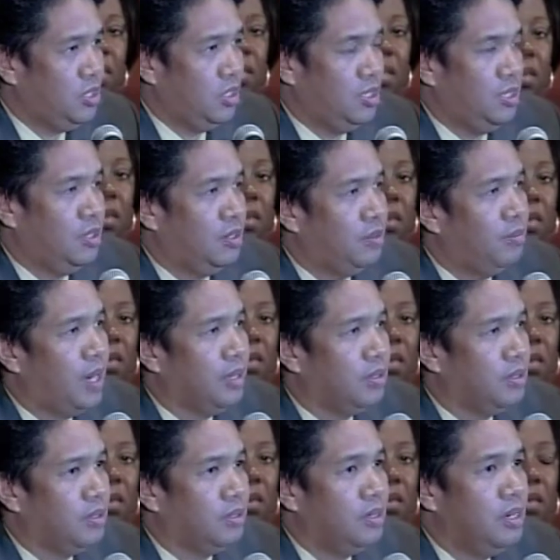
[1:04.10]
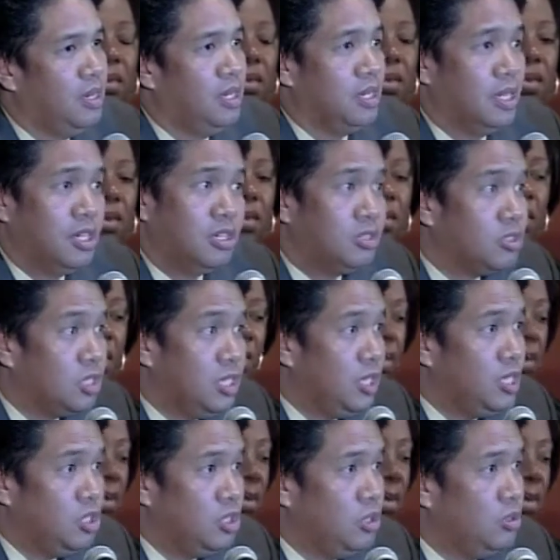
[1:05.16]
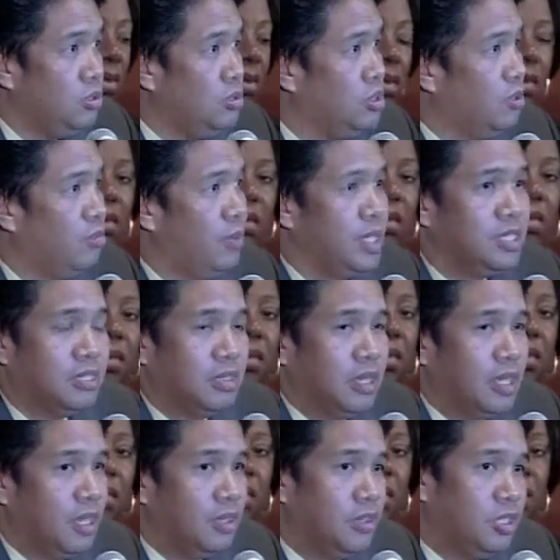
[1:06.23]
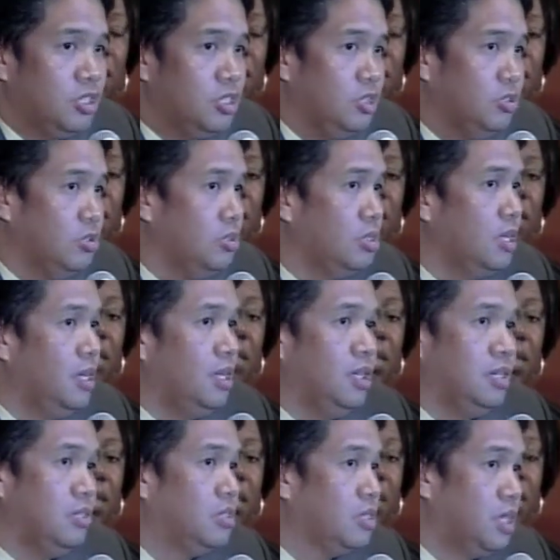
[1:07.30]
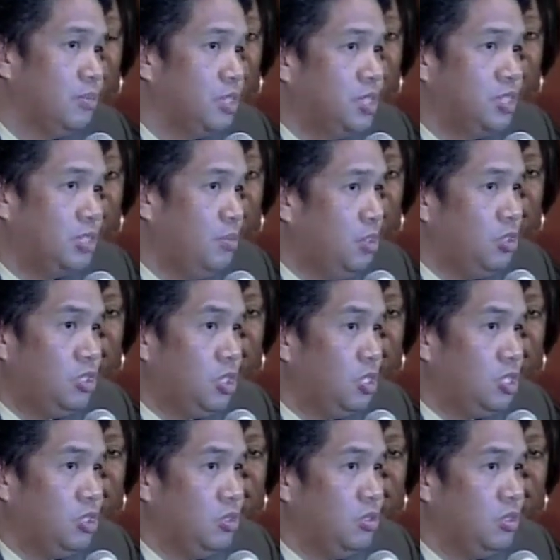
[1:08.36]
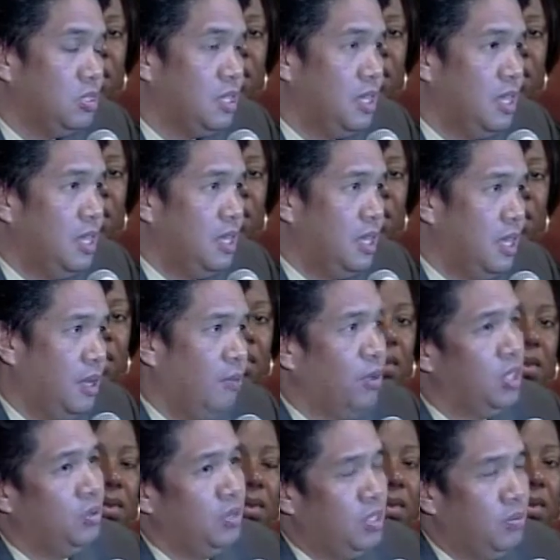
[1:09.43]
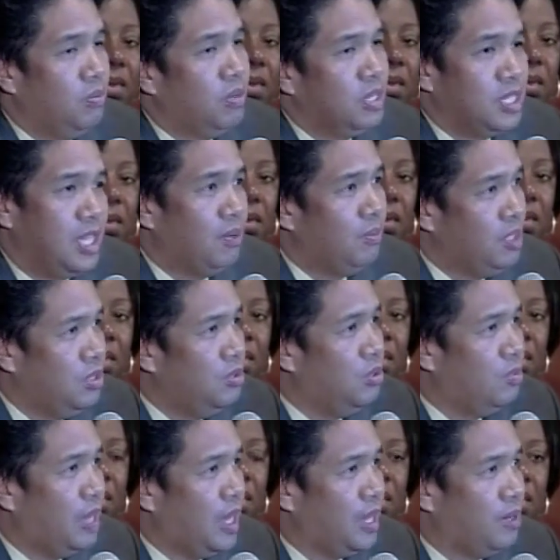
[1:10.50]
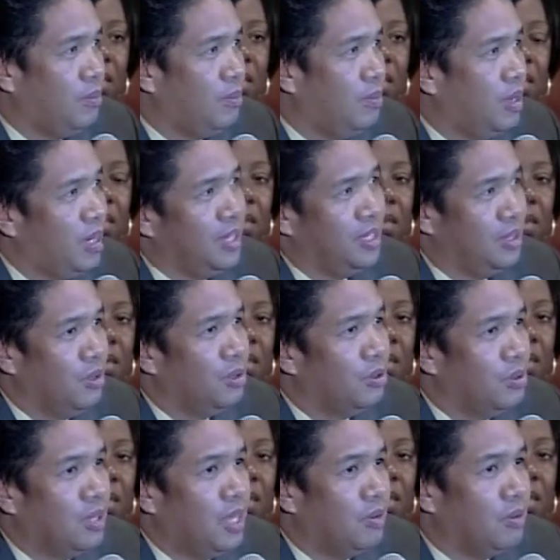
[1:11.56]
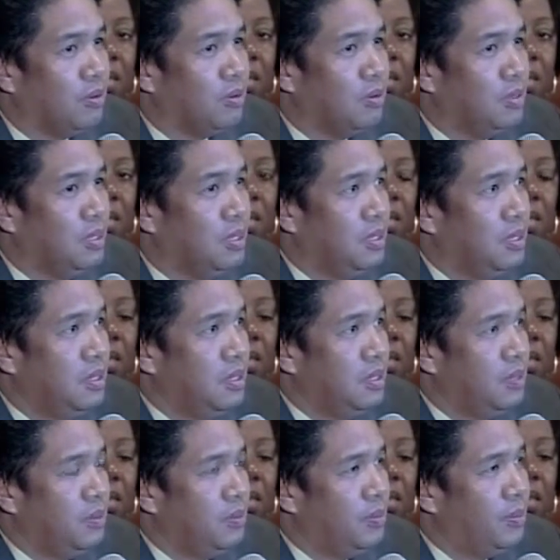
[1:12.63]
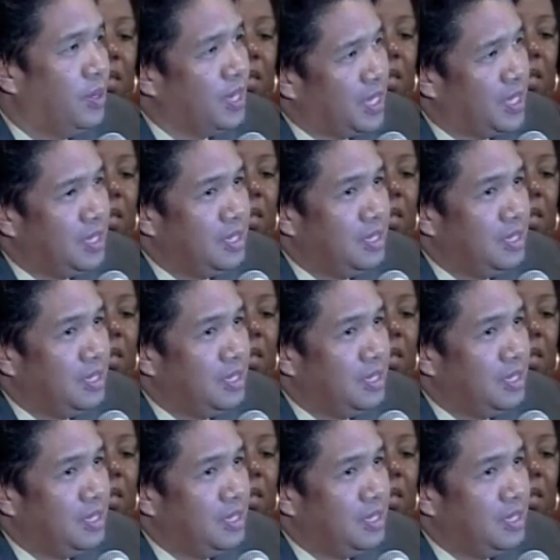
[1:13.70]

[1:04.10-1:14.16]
on there about their literacy issues, their mental health issues, their substance abuse issues, and what can we do about them on a local level. But